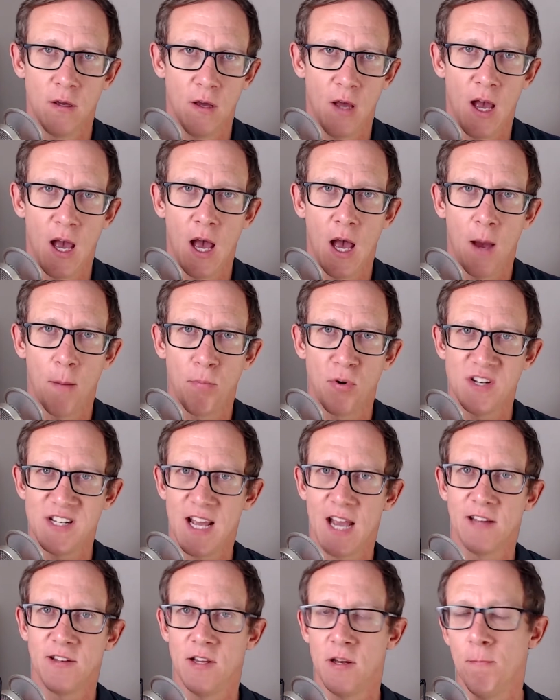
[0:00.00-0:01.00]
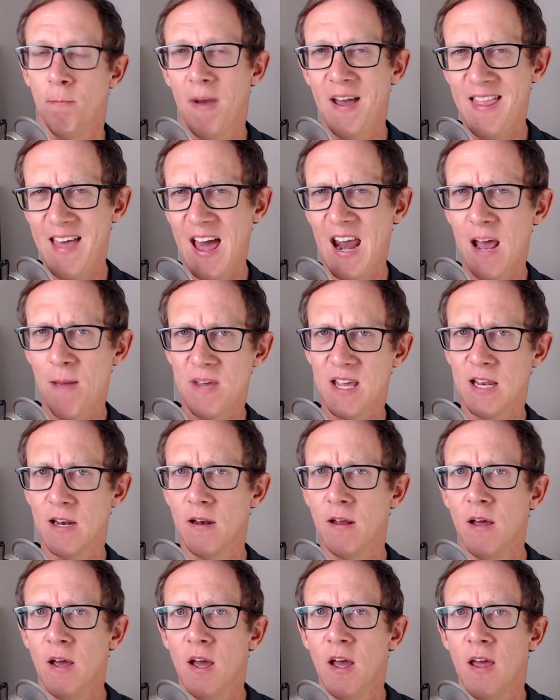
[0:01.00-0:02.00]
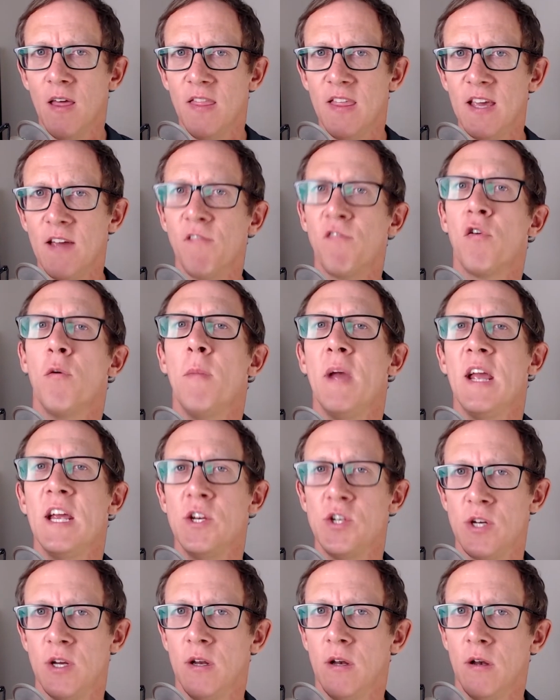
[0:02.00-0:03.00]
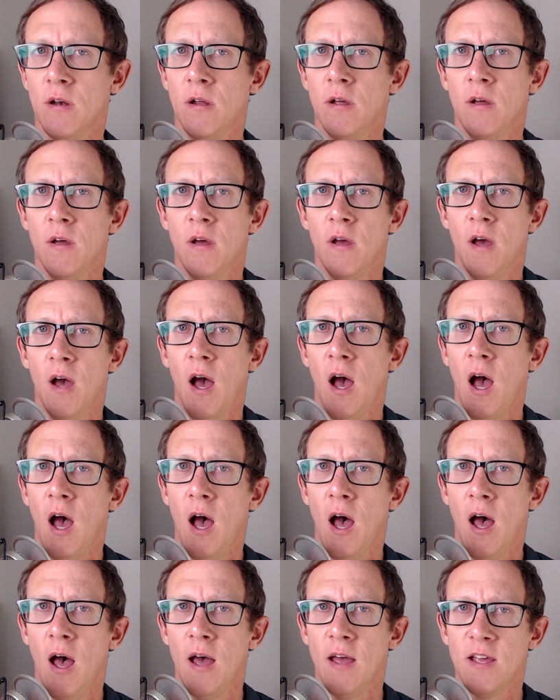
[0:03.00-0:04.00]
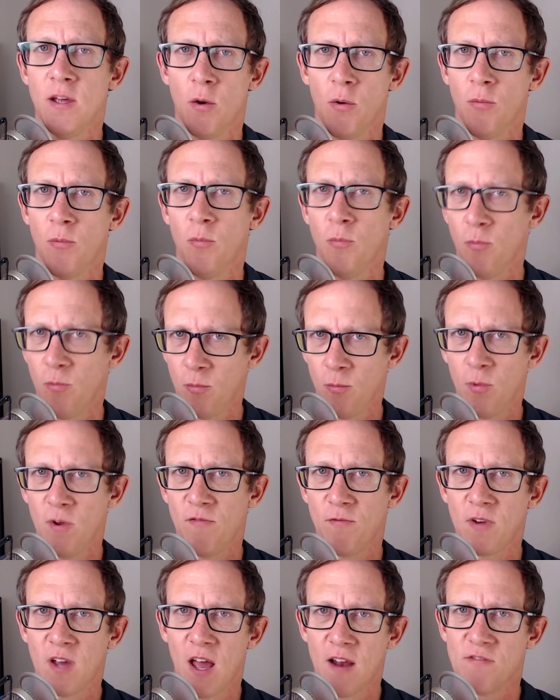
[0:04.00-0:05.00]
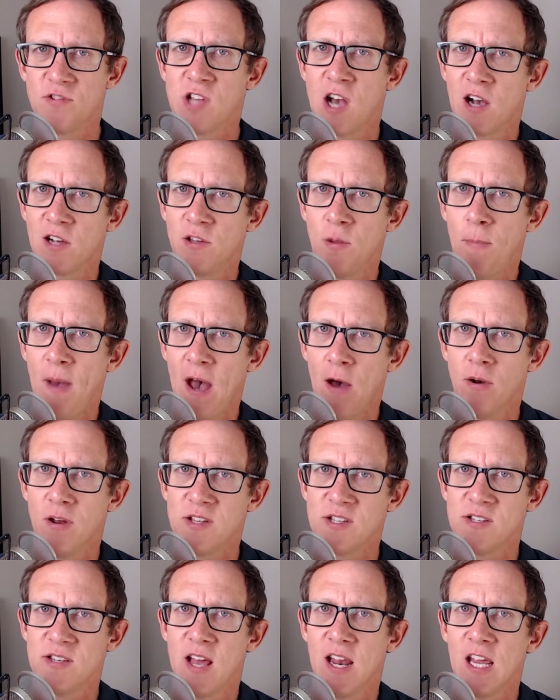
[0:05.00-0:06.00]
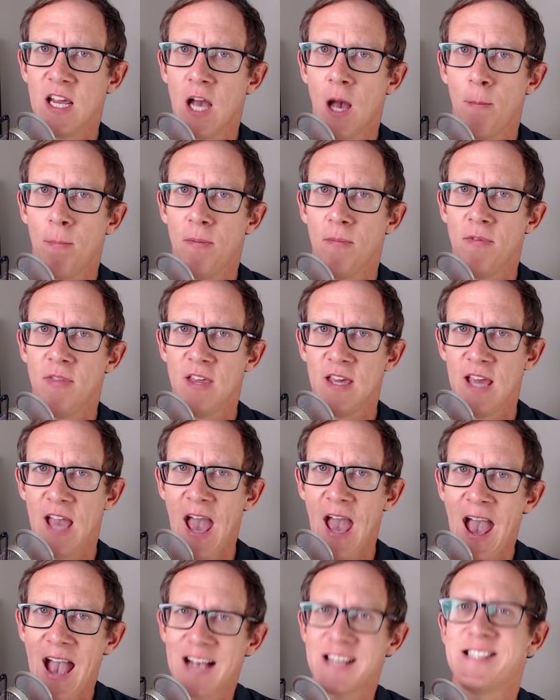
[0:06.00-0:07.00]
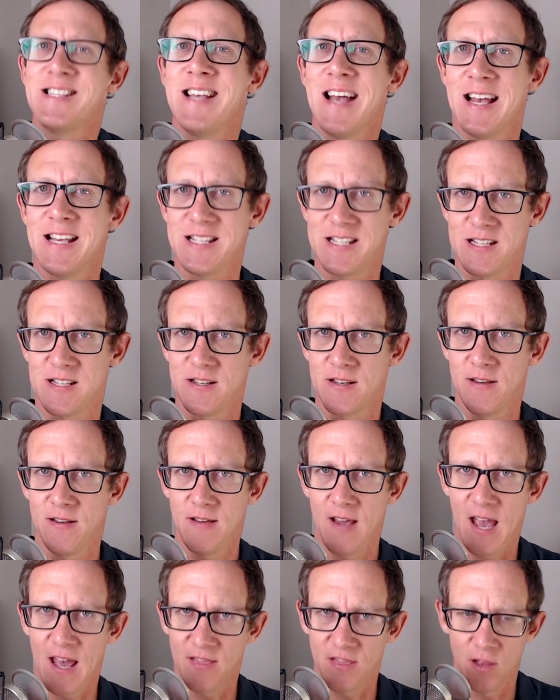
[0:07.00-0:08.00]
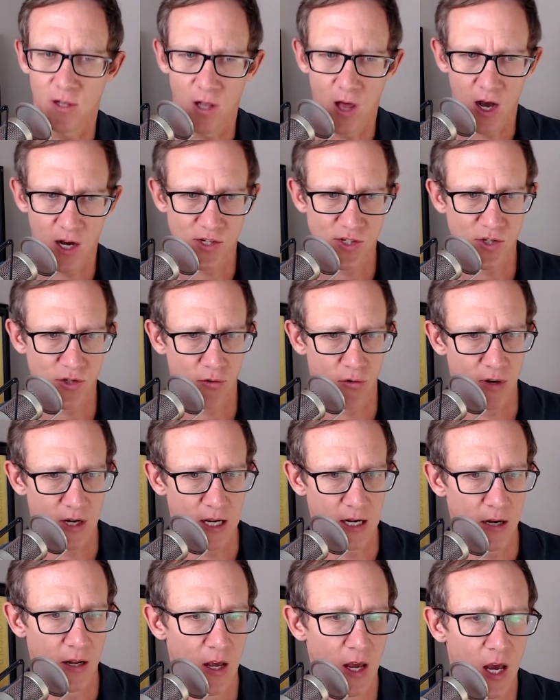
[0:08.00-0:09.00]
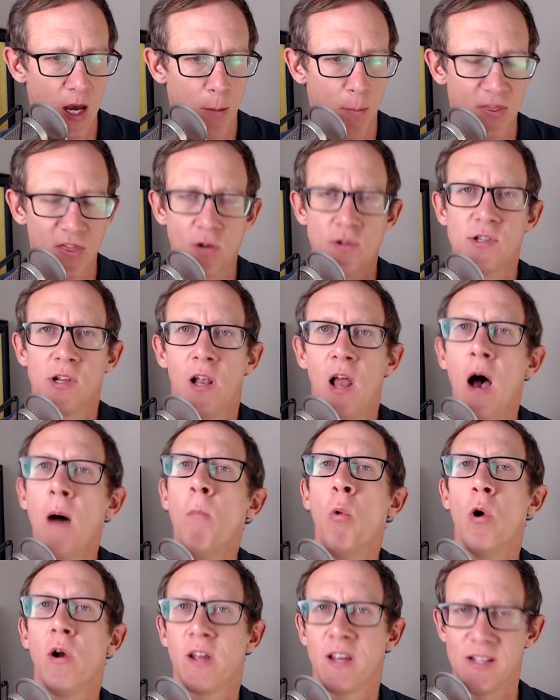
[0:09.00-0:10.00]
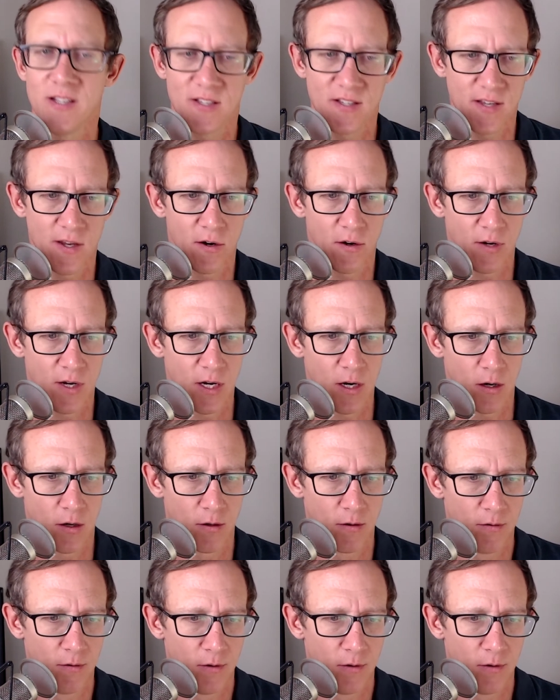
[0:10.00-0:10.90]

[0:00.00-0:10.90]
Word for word: protected? By that, I mean the information, you know, we've kind of talked about setting up the access at the lock screen, but there's a lot more to consider here.